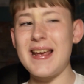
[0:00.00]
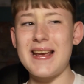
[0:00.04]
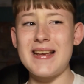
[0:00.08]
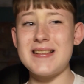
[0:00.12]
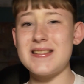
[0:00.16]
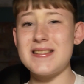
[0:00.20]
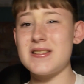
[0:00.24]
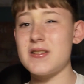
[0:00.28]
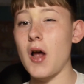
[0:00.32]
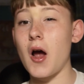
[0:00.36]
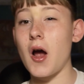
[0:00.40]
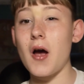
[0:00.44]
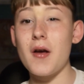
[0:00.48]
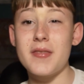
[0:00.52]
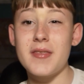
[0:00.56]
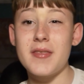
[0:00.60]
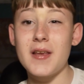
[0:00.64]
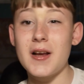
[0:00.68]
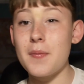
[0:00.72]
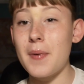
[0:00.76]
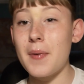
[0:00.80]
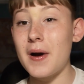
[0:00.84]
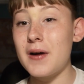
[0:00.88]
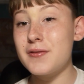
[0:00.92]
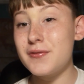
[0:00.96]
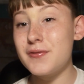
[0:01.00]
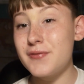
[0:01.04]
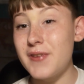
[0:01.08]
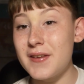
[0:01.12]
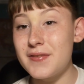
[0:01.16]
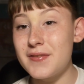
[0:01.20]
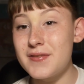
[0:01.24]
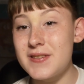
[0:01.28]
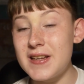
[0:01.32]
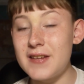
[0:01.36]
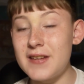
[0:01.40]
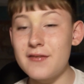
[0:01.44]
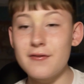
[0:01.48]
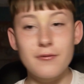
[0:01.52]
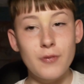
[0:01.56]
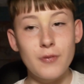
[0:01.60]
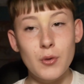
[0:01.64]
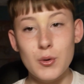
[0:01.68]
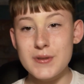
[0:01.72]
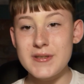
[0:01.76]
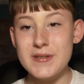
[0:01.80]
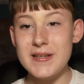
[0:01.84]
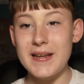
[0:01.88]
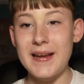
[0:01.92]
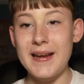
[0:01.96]
is I think about 15,
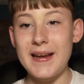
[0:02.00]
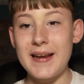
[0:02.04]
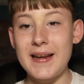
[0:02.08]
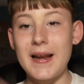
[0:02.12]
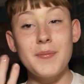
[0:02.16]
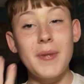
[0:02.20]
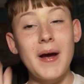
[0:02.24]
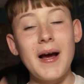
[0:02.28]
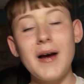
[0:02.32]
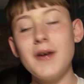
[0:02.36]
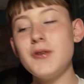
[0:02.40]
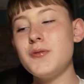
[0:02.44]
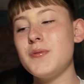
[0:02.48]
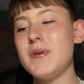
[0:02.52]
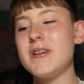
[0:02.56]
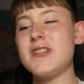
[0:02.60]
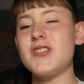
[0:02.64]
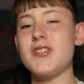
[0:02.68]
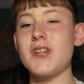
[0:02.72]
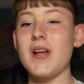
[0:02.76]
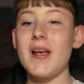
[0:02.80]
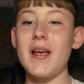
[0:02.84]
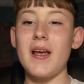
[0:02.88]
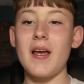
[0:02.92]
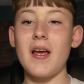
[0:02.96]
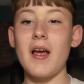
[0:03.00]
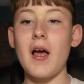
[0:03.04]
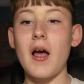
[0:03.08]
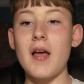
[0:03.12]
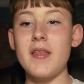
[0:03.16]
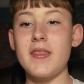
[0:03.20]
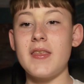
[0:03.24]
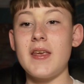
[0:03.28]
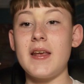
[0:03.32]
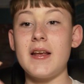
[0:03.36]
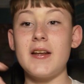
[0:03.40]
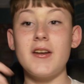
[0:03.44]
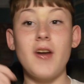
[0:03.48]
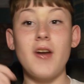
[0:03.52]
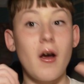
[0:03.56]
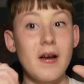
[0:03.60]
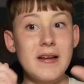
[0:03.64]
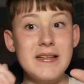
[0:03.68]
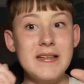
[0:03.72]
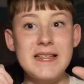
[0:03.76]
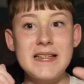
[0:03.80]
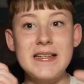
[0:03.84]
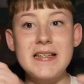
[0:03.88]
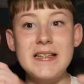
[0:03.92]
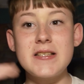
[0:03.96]
14 pound, which I think
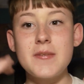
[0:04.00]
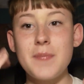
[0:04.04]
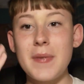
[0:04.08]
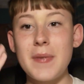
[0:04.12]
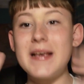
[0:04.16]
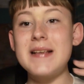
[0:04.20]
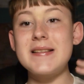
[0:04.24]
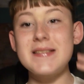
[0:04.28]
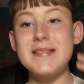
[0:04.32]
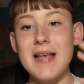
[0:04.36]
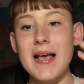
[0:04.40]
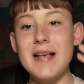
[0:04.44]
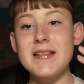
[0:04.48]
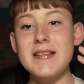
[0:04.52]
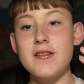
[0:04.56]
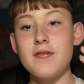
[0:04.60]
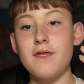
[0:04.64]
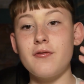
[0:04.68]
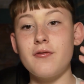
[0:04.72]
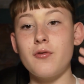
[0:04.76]
19 is a bit excessive